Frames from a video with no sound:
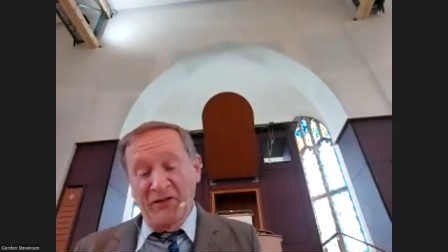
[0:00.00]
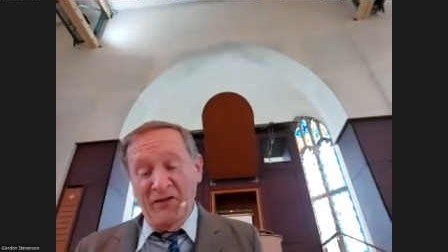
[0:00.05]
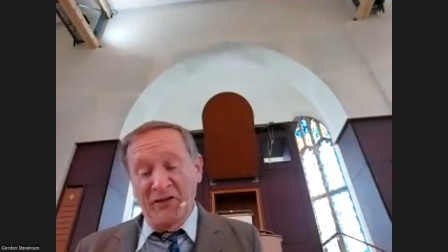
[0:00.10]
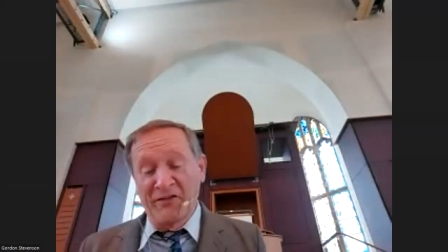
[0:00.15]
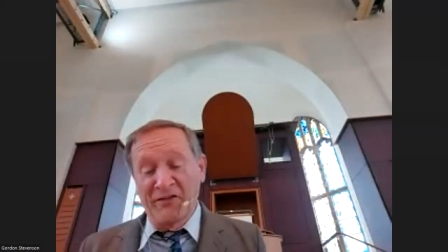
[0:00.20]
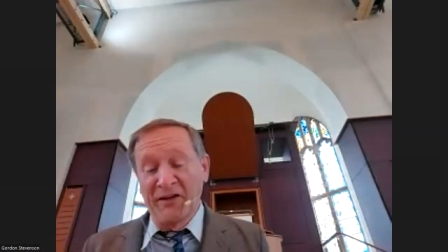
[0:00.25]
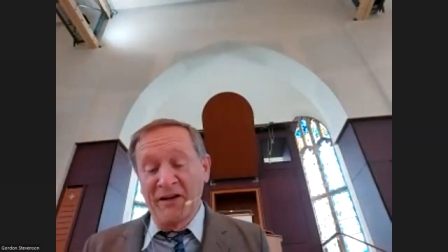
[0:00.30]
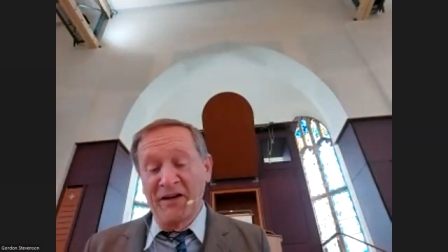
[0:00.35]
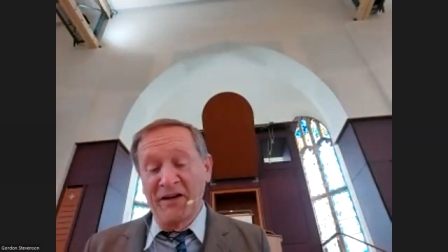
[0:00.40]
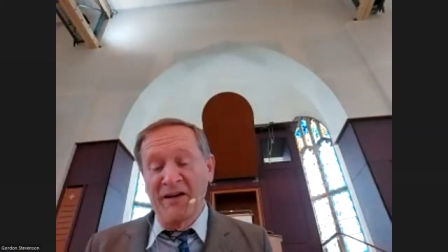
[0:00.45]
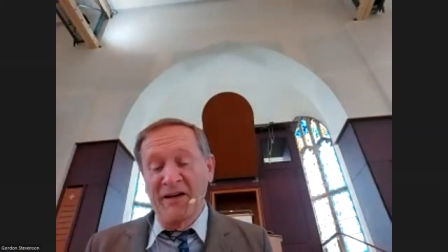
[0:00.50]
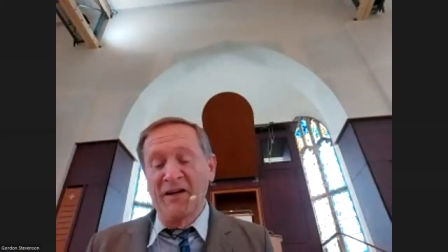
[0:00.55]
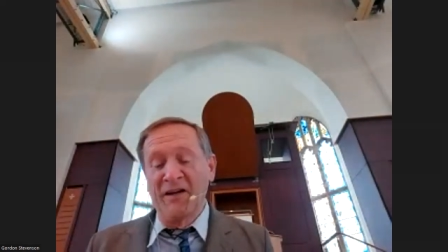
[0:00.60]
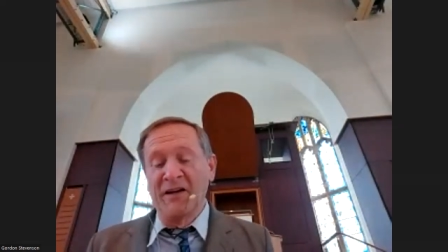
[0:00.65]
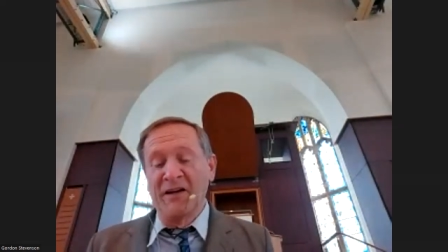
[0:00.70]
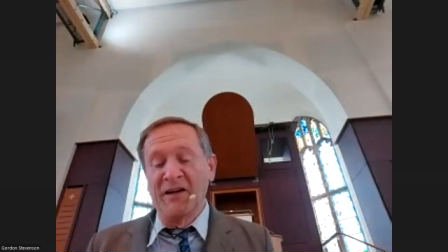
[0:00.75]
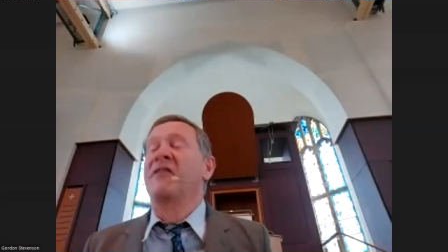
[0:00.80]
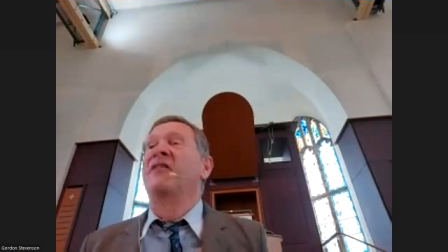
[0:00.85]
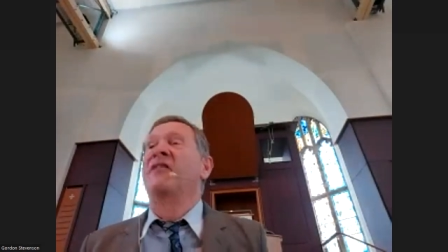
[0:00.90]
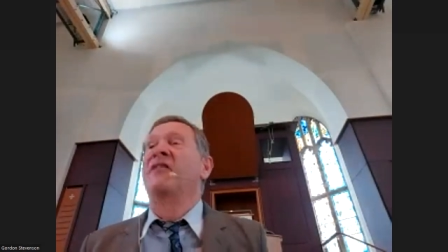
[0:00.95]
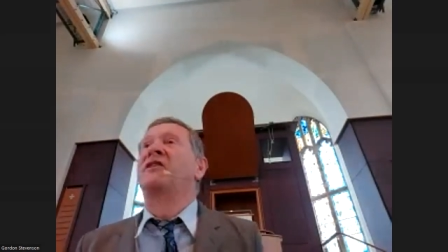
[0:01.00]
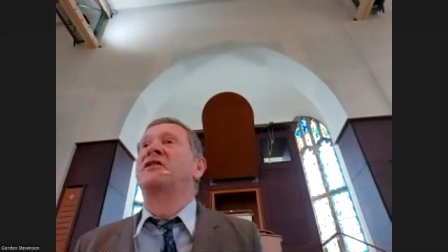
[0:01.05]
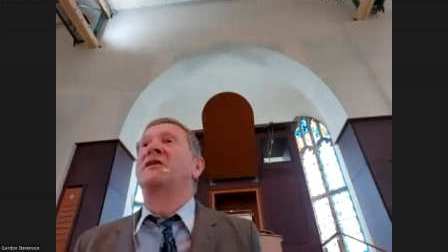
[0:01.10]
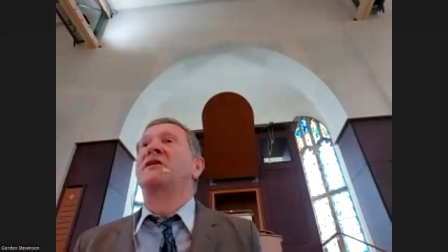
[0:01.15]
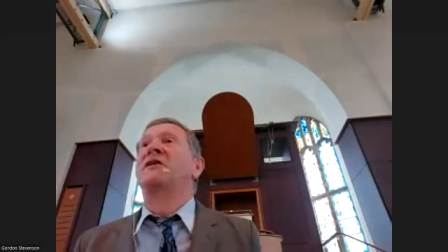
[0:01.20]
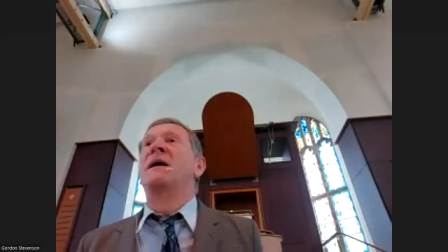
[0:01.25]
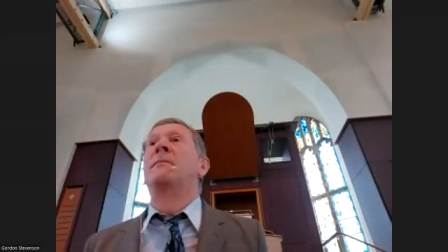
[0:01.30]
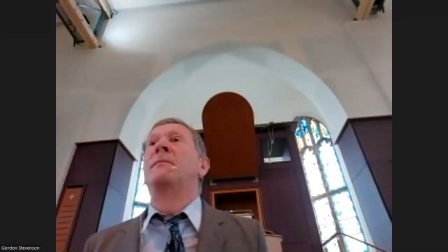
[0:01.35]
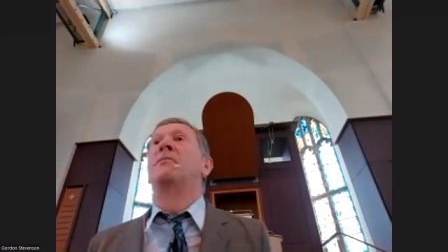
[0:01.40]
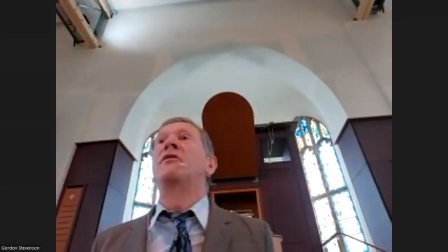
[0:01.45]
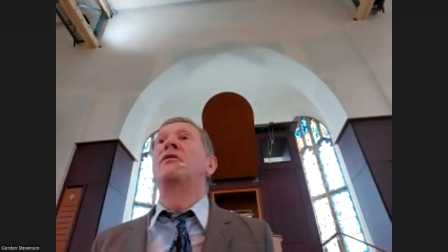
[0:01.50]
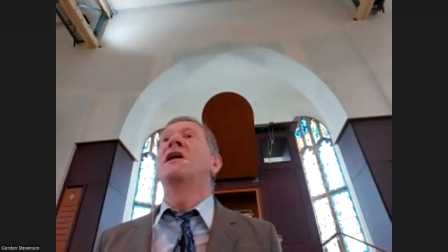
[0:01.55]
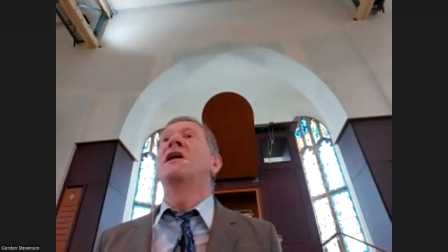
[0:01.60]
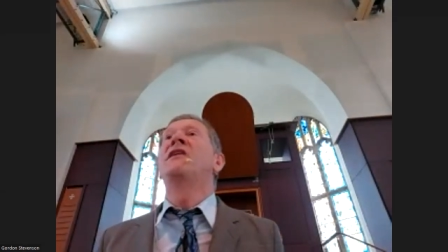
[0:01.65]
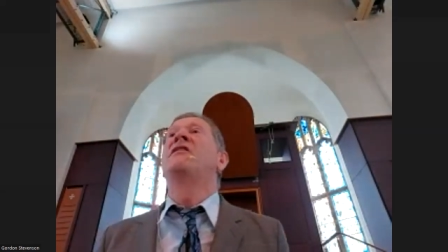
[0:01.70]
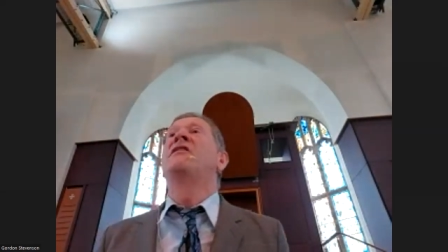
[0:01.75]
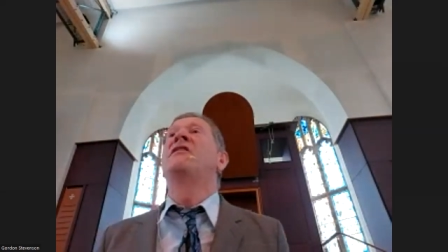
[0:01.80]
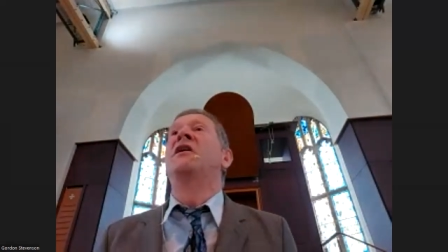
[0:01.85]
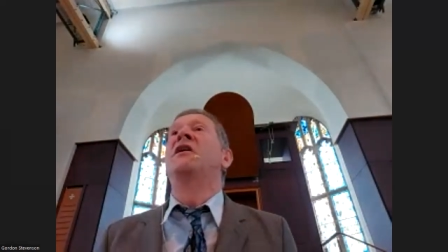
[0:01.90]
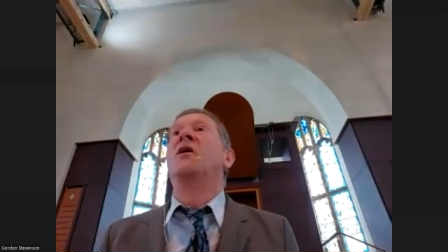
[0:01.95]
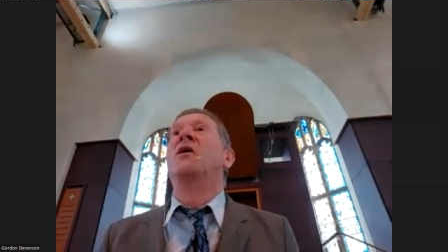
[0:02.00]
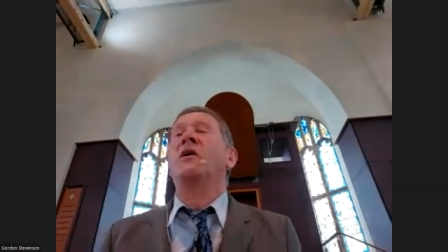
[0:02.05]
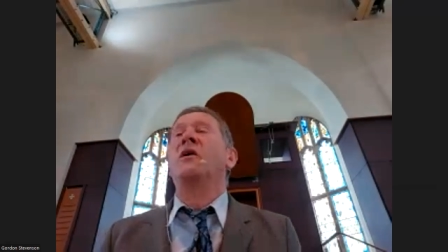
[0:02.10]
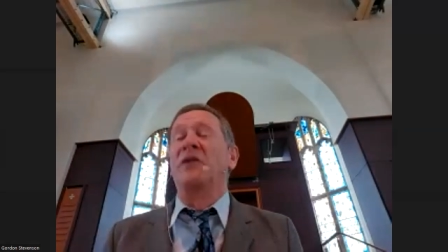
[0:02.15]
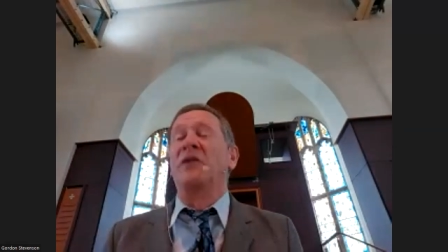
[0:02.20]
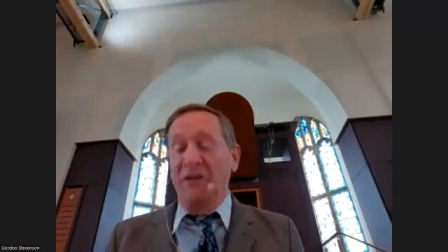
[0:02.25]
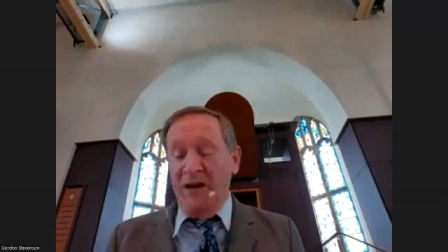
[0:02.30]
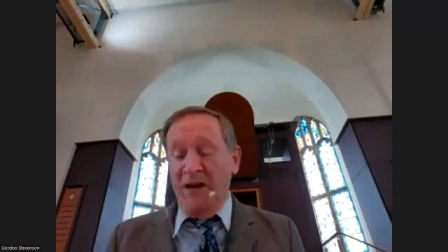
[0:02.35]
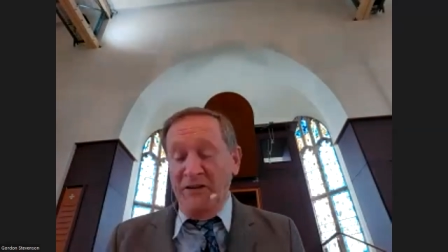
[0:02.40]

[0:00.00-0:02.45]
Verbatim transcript: just sit around praising God and,